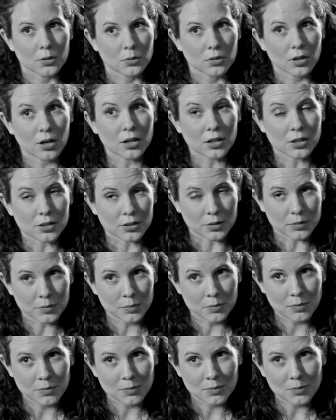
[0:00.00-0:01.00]
Uncle,
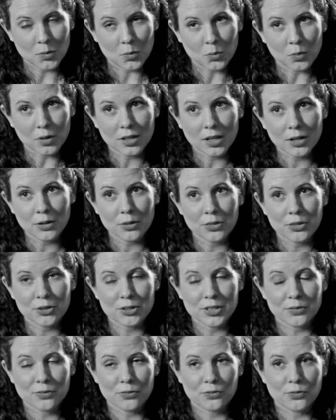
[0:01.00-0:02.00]
the one on
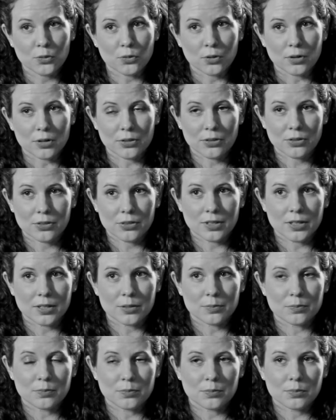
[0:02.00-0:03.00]
34th,
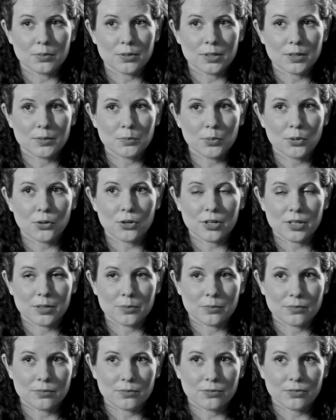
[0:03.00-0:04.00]
the
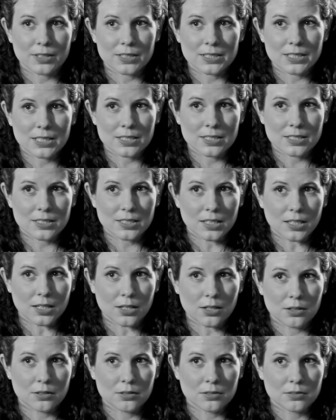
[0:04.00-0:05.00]
Emporium
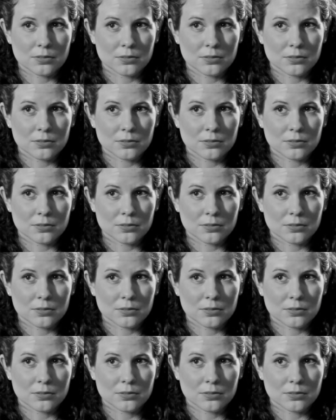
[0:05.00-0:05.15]
Fantastique.